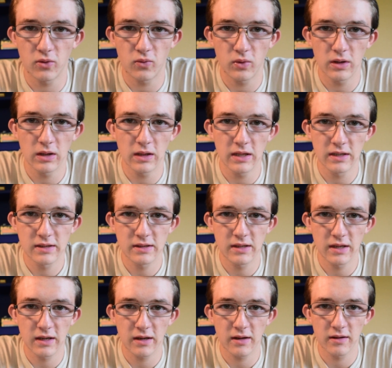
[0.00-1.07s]

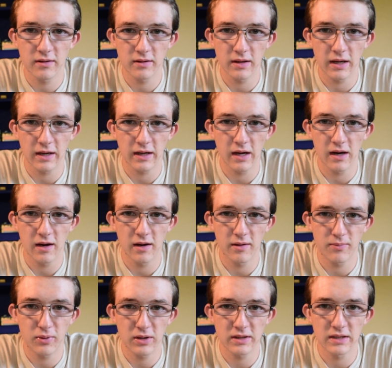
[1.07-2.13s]
realistic like
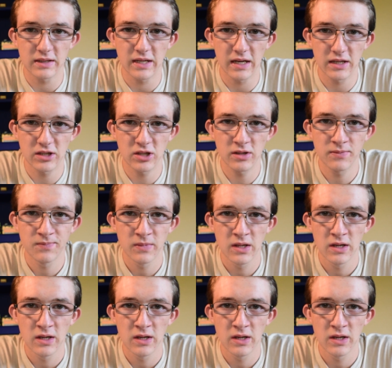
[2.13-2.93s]
presentation.